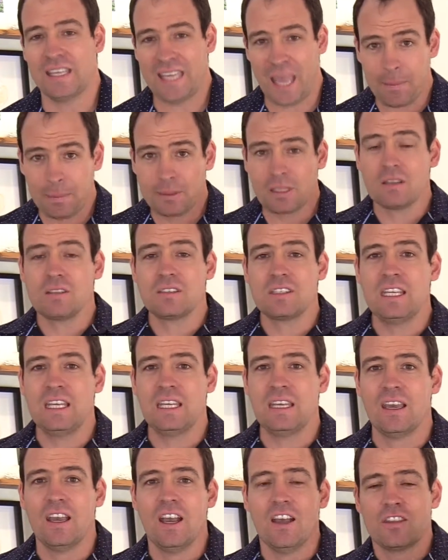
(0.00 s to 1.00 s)
Capital
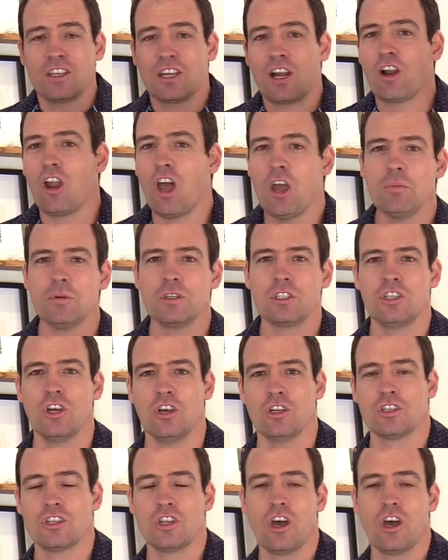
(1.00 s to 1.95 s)
C, the global church,